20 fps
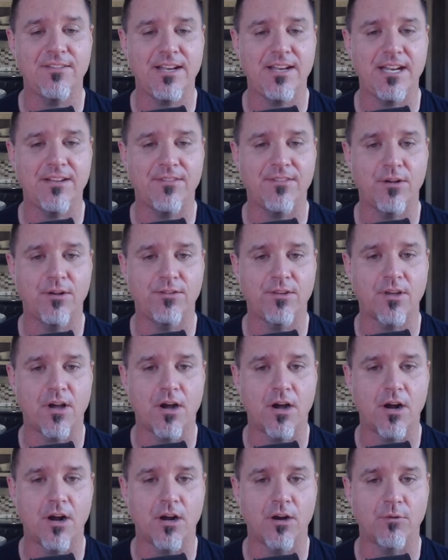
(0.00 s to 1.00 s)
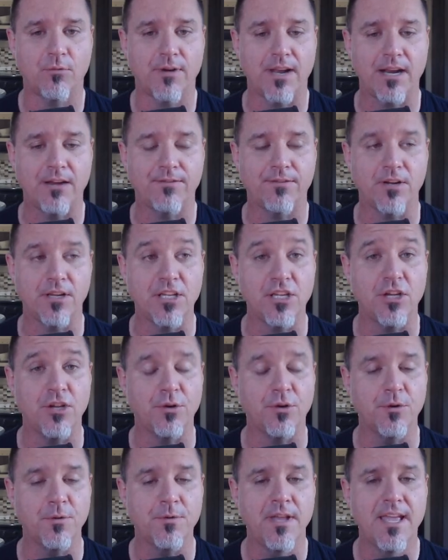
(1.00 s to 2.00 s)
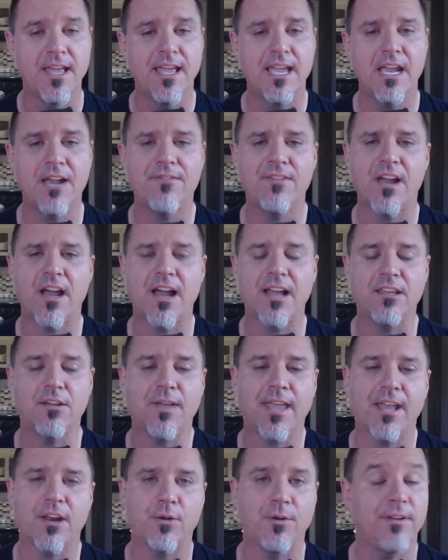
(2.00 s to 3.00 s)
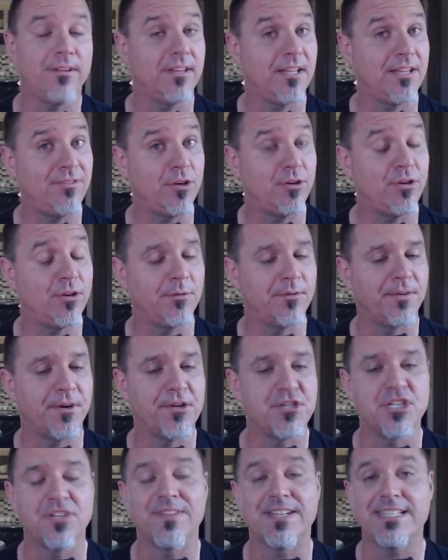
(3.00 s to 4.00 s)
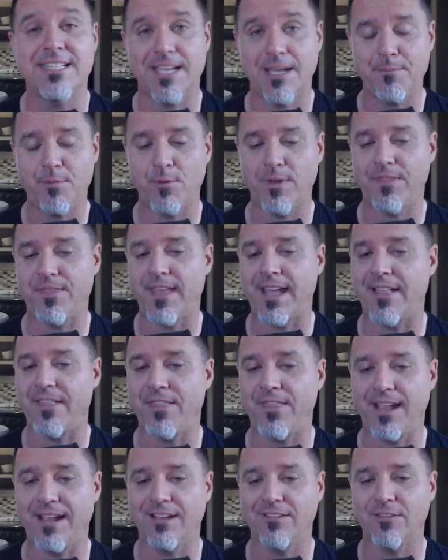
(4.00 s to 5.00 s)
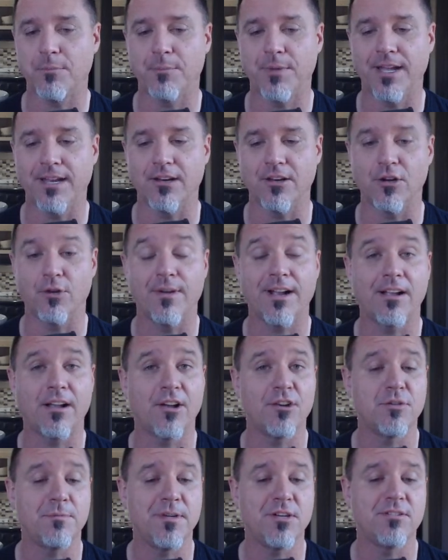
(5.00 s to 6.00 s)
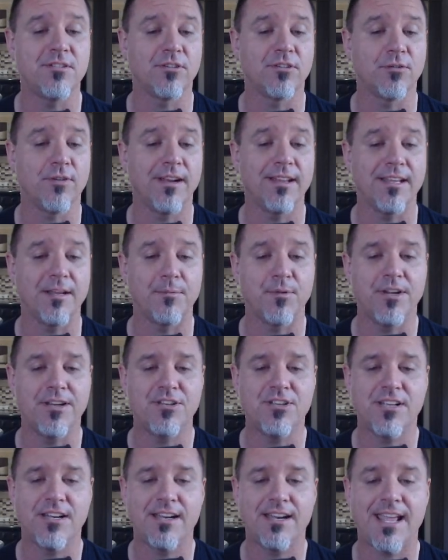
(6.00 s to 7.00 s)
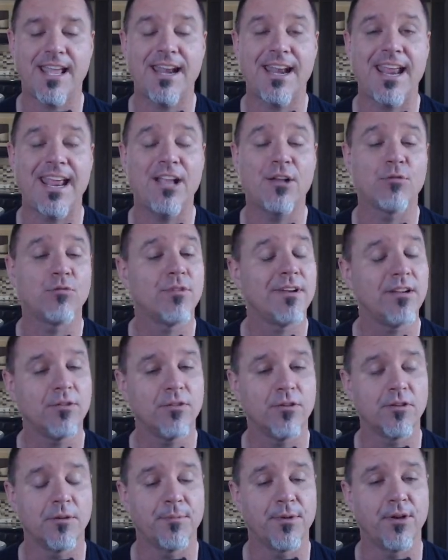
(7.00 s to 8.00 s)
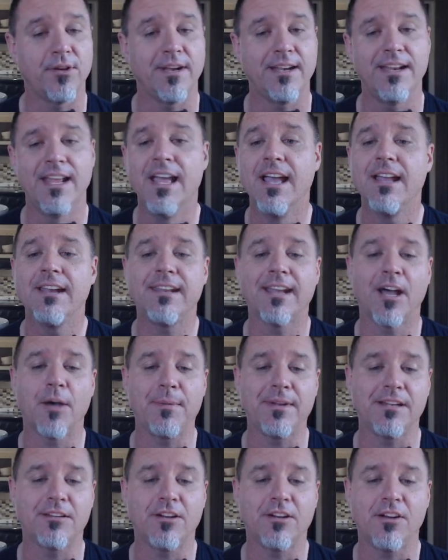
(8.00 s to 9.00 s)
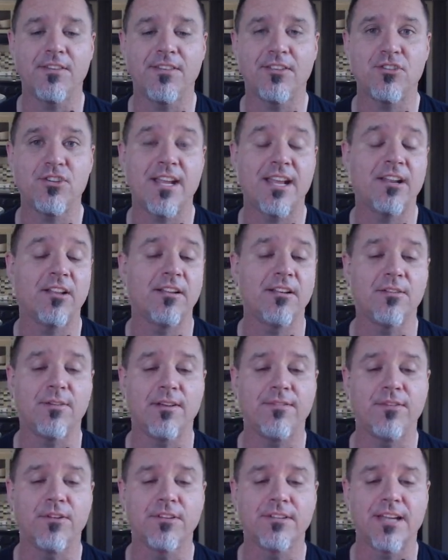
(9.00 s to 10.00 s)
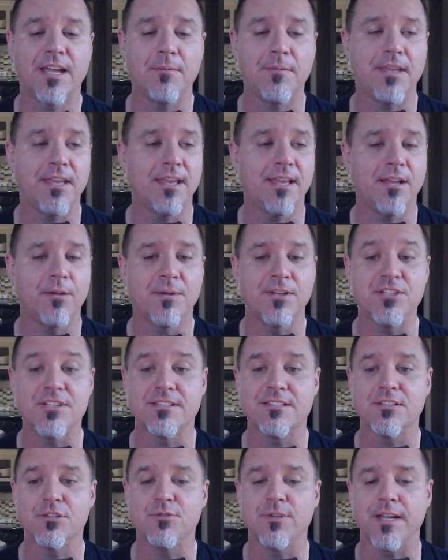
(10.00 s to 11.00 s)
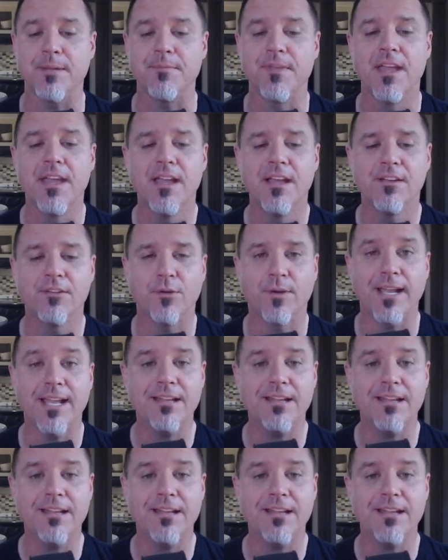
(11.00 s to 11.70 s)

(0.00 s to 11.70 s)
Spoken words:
if any of those are right for you. If not, you can always leave YouTube's version of a tip with that thanks button. Direct contributions are greatly appreciated and a critical component to helping to turn this channel into a full-time gig, which is the dream. So